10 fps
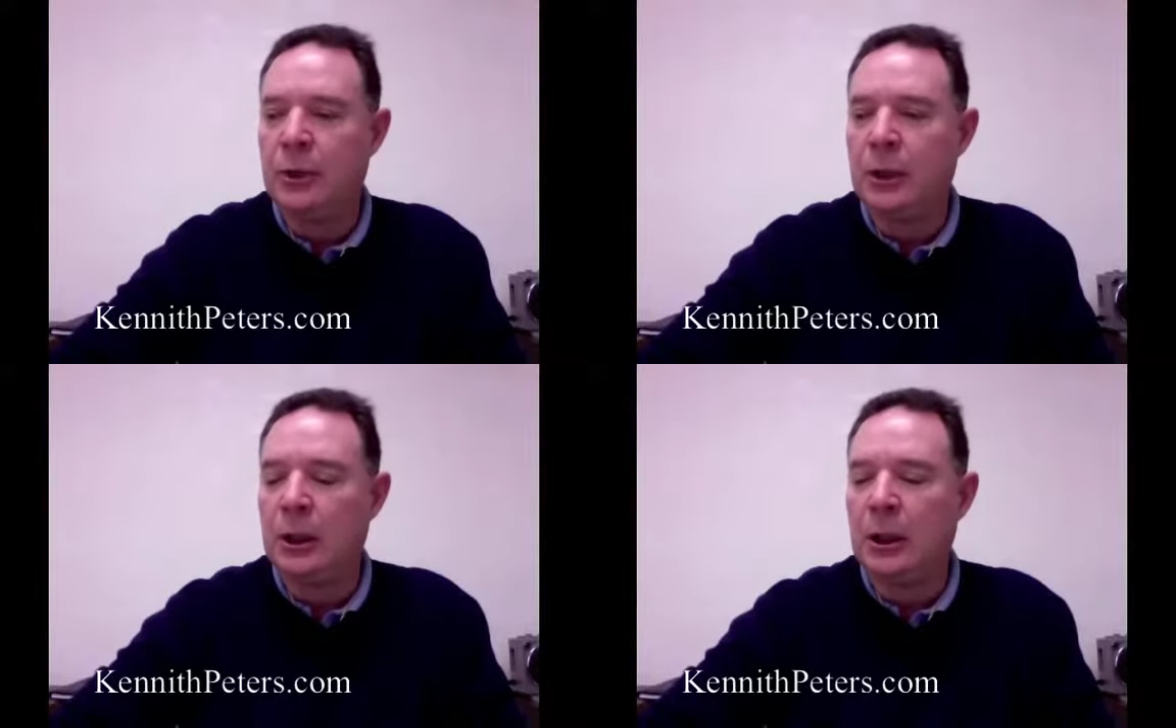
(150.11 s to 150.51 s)

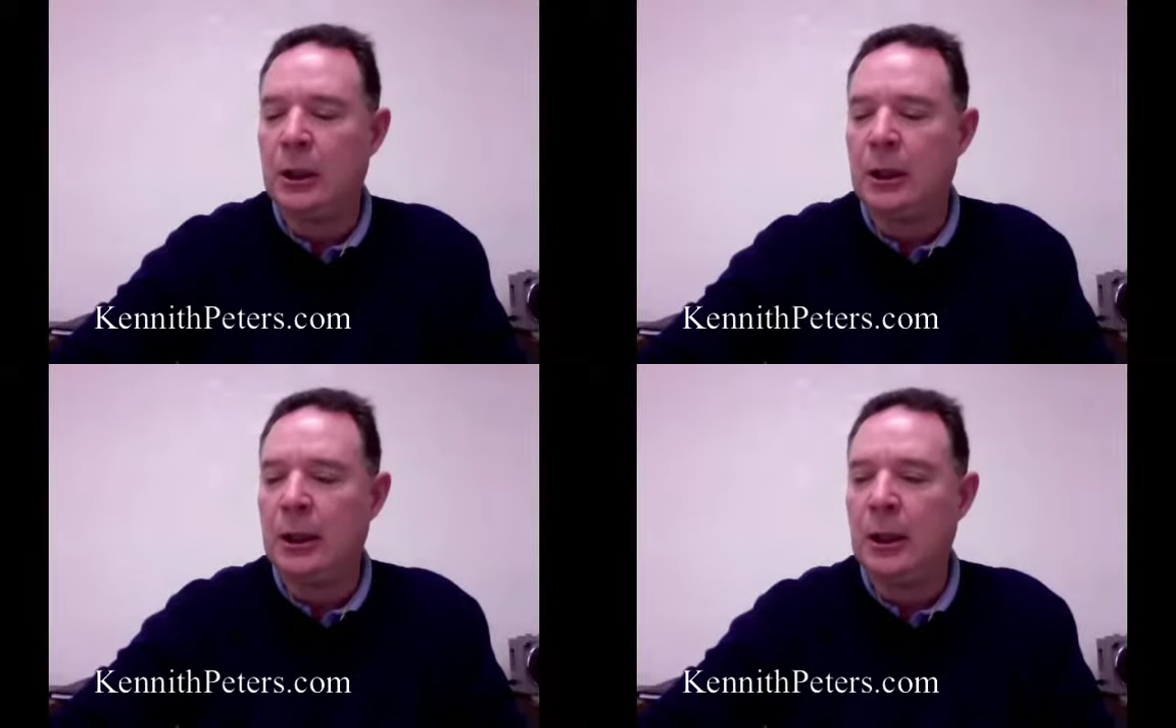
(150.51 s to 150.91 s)

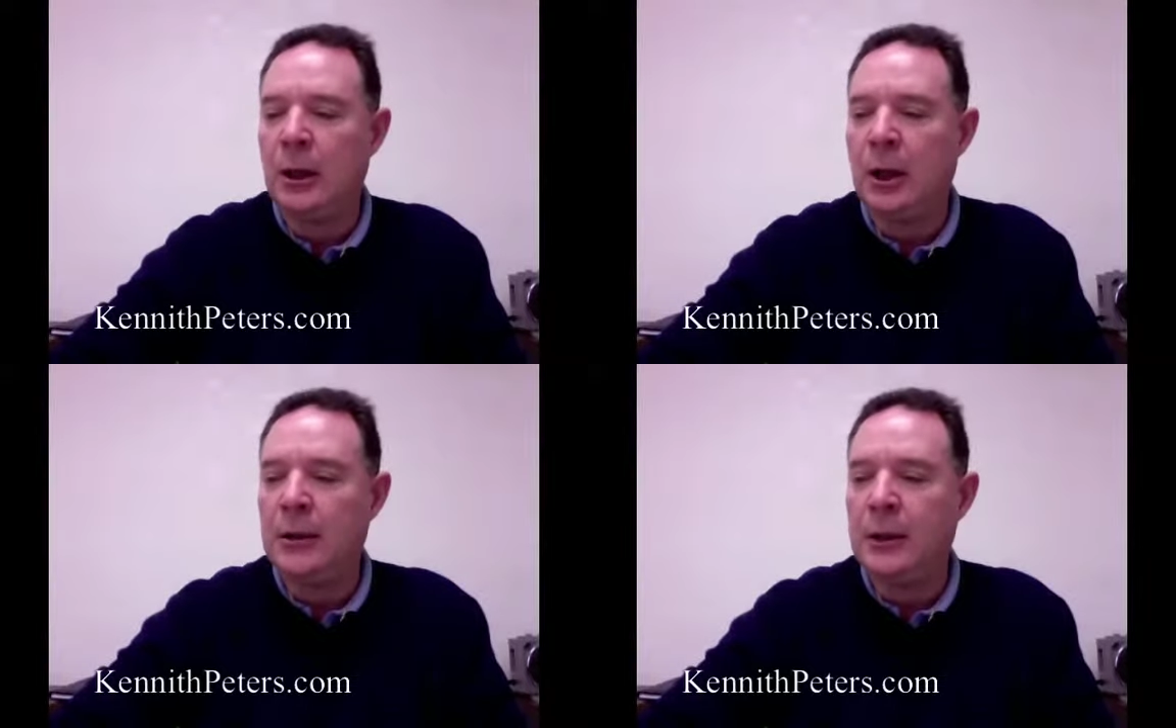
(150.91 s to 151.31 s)
Now
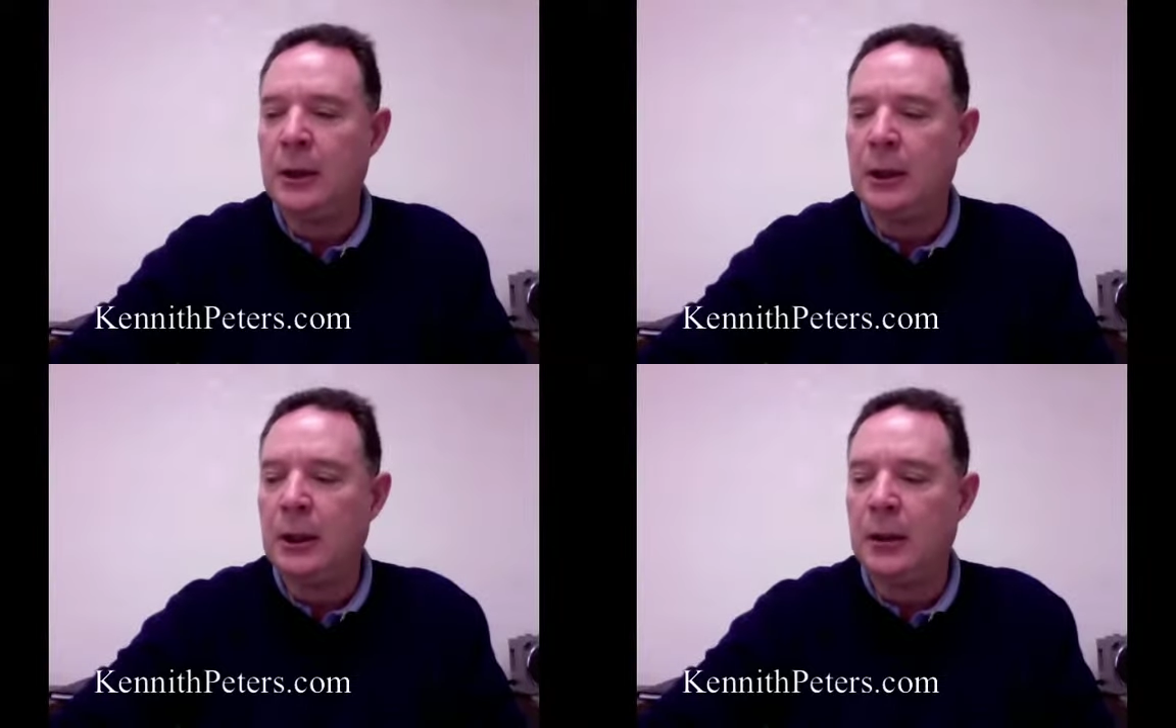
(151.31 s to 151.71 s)
on
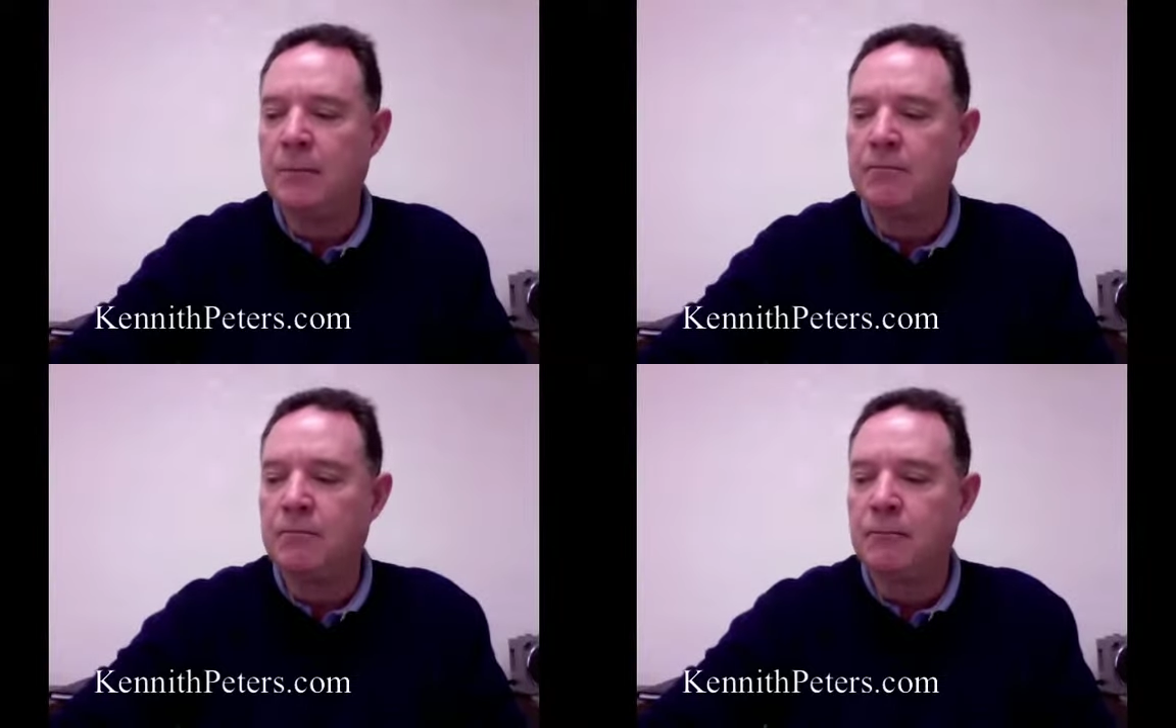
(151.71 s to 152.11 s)
the
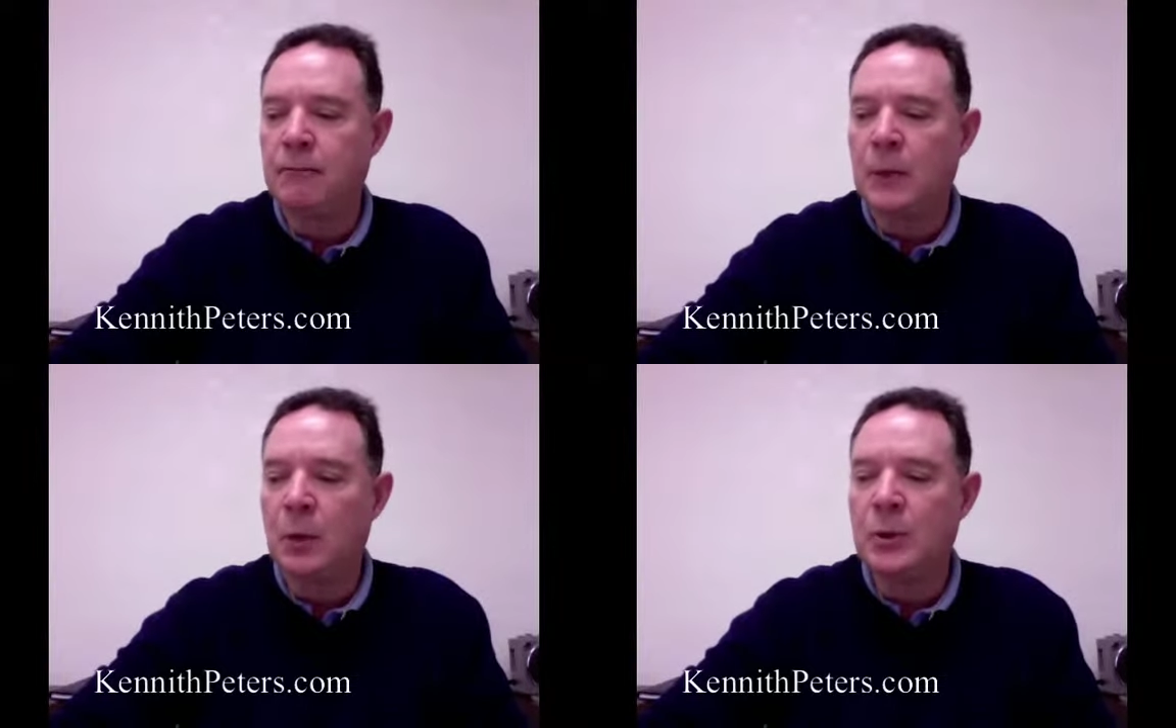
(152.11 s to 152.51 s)

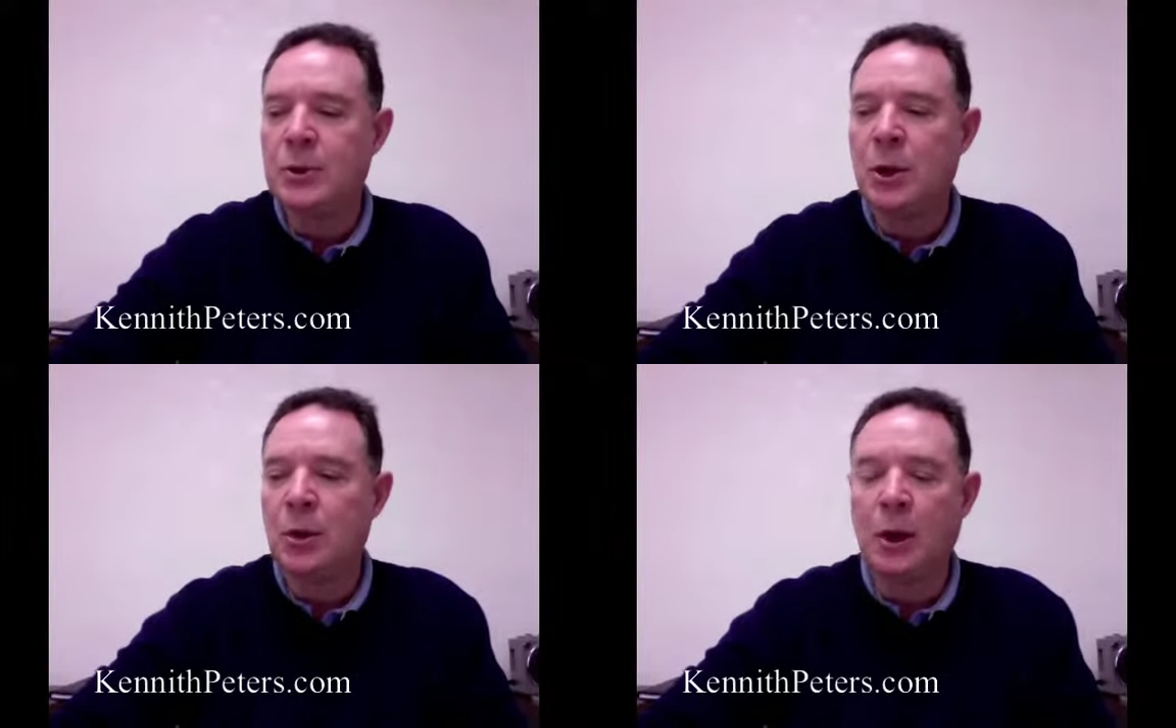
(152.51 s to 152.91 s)
what's
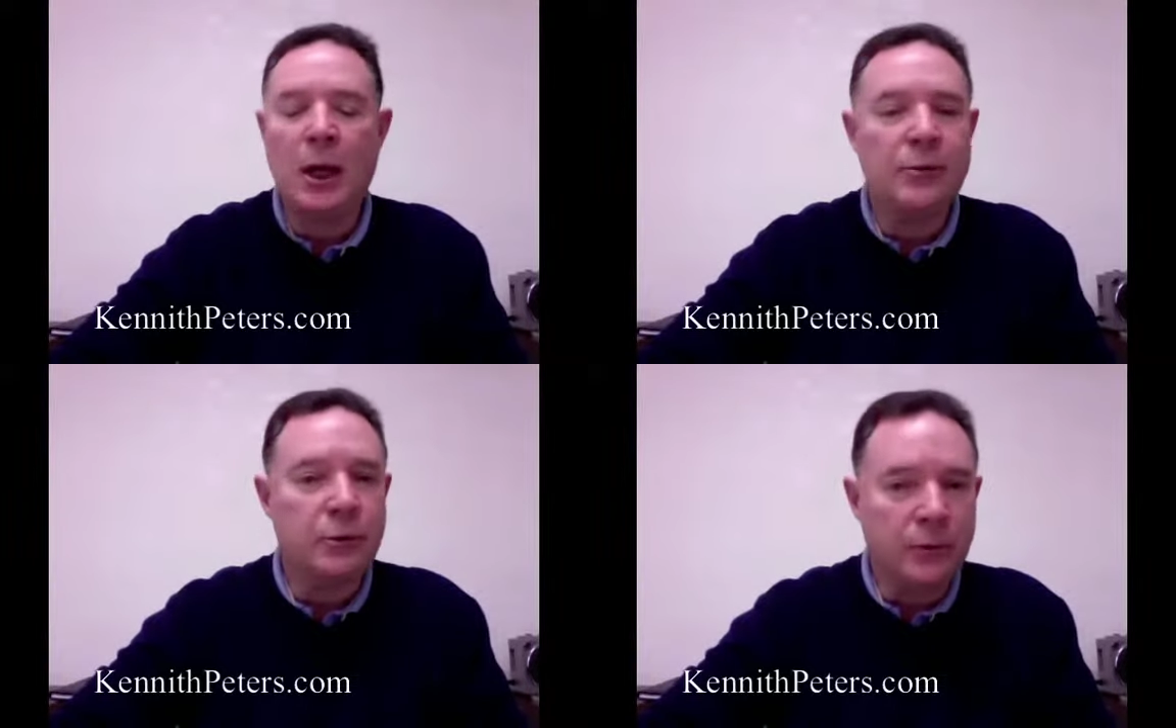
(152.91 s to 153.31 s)
called
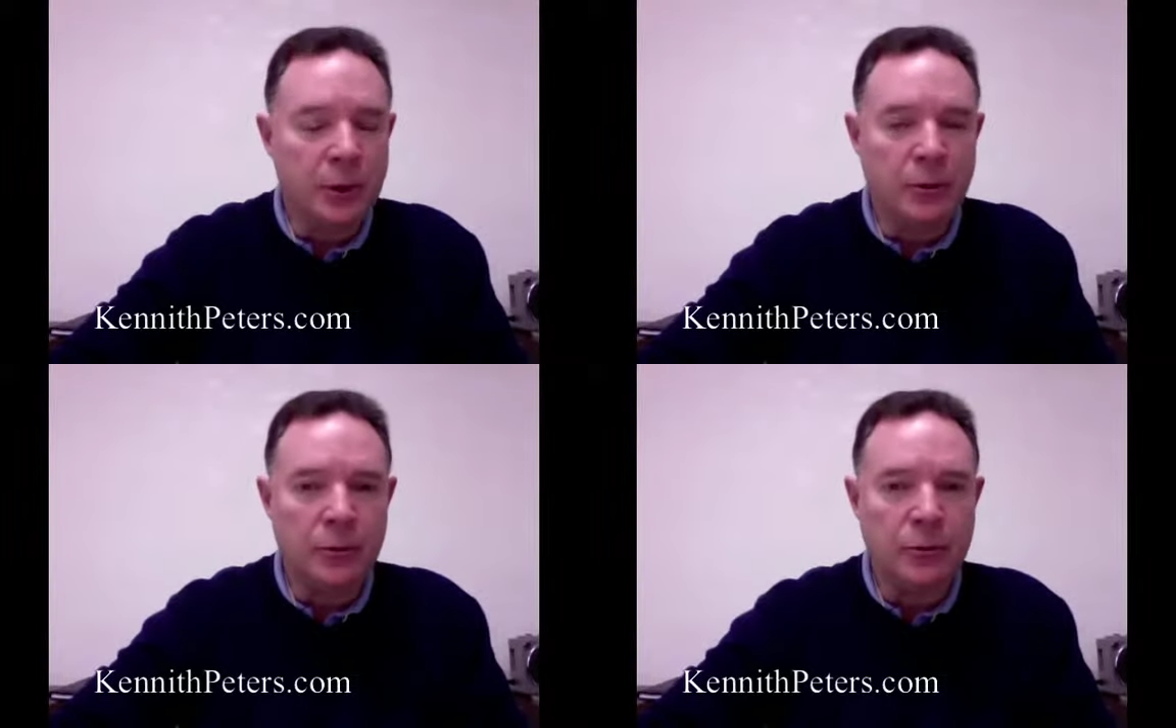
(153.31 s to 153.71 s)
loss of use.